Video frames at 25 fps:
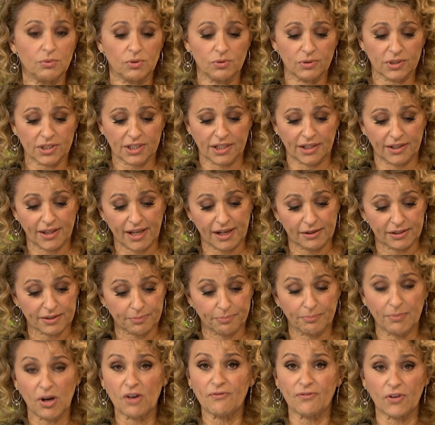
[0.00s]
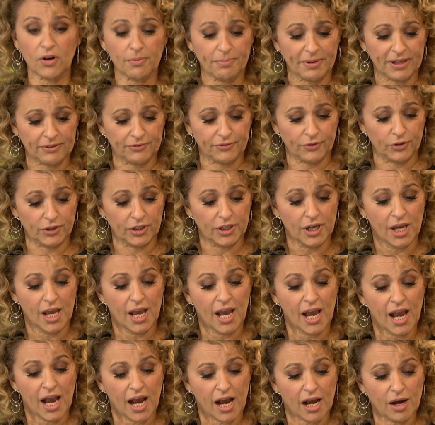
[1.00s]
of water. That's my far bet for you.
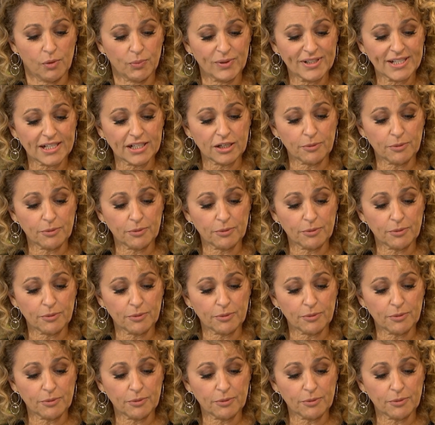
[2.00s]
We